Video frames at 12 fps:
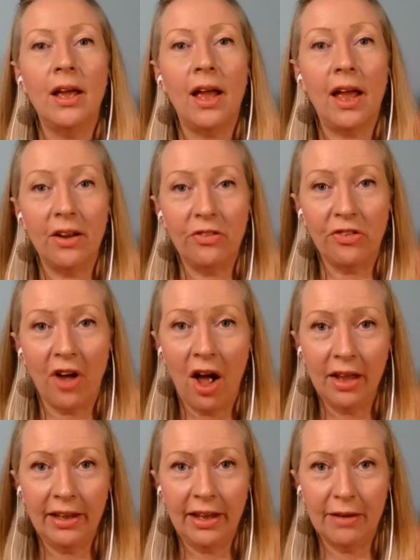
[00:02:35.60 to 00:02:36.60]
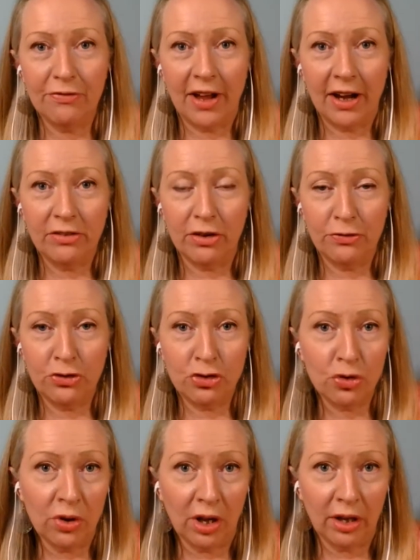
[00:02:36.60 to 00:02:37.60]
and it's a highly effective
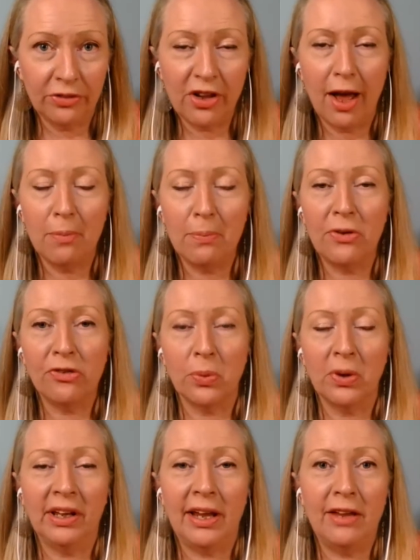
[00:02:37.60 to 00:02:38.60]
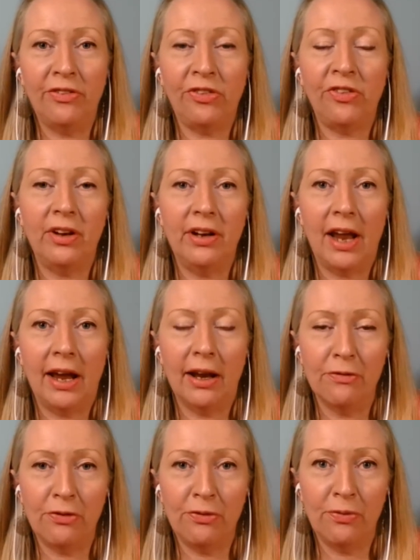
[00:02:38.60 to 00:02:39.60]
tool to help us release
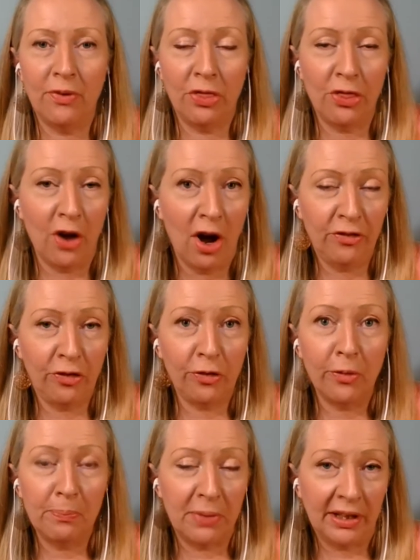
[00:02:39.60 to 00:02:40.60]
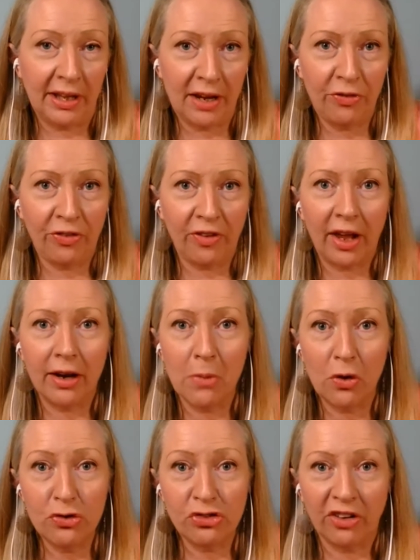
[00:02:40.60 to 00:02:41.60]
negative thoughts, beliefs, and
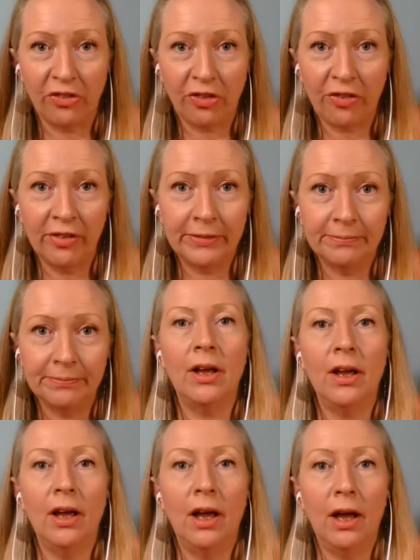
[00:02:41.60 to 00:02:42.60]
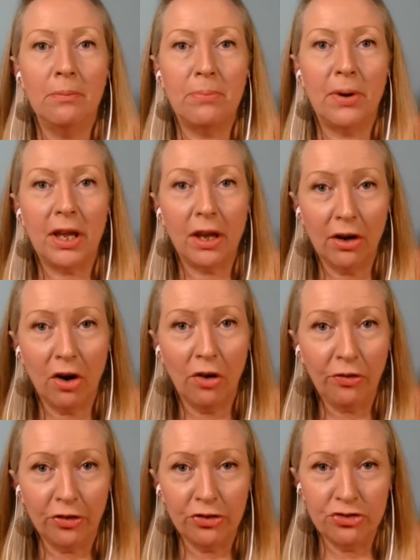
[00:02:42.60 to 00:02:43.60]
emotions. But you can
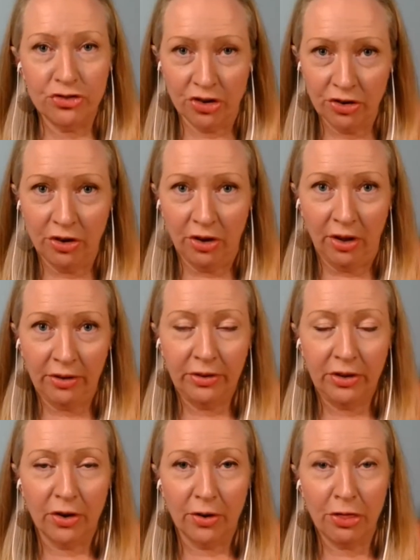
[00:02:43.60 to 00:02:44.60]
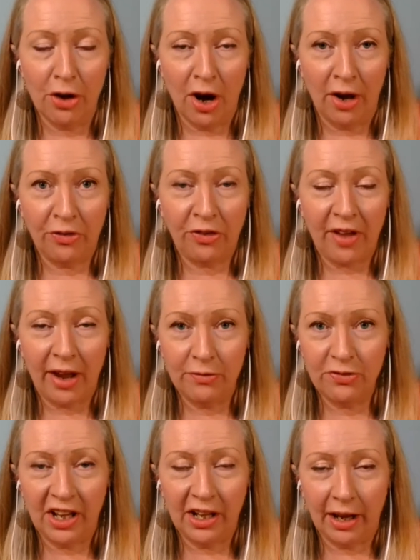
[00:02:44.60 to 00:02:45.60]
also journal your thoughts and
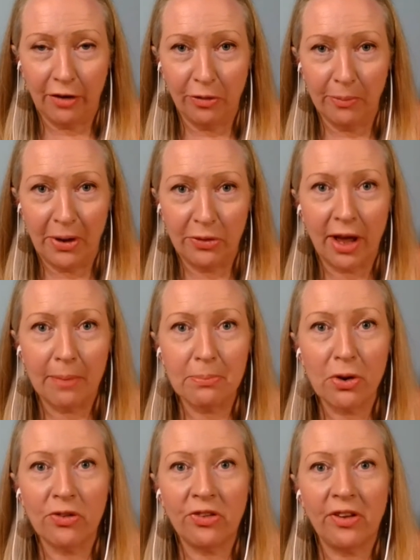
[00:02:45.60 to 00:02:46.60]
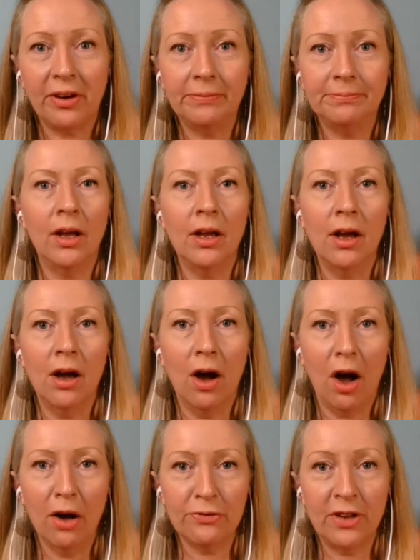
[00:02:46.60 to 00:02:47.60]
feelings about that person.
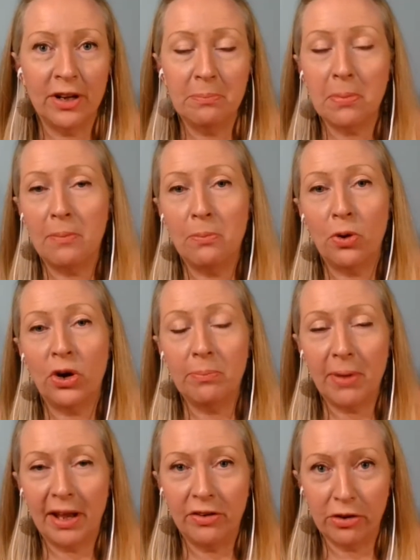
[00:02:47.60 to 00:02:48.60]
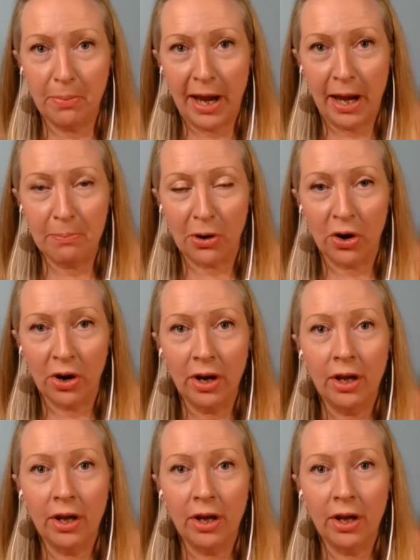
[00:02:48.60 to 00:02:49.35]
Often by putting pen to paper,